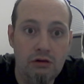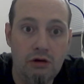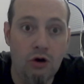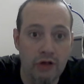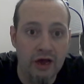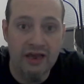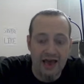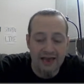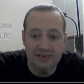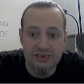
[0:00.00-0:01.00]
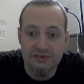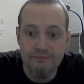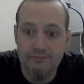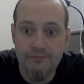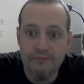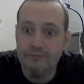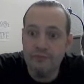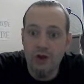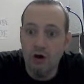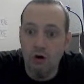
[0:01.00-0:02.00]
Hold on, guys.
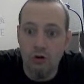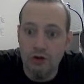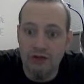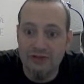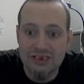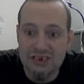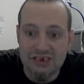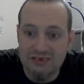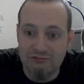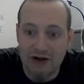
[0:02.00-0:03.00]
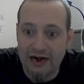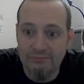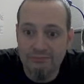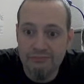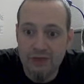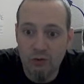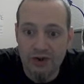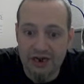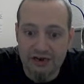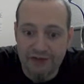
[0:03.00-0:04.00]
Hold on. This isn't right. We
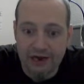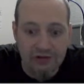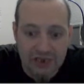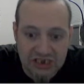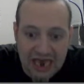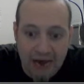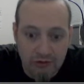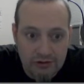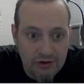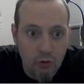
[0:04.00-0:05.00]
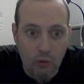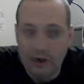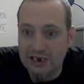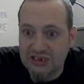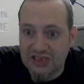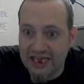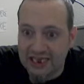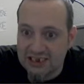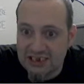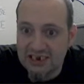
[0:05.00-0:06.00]
need to figure this out. What is
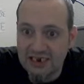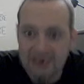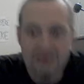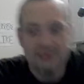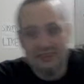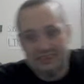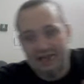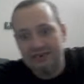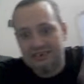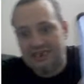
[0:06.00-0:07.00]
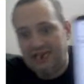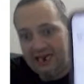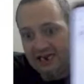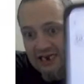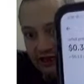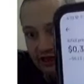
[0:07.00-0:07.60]
this? 17,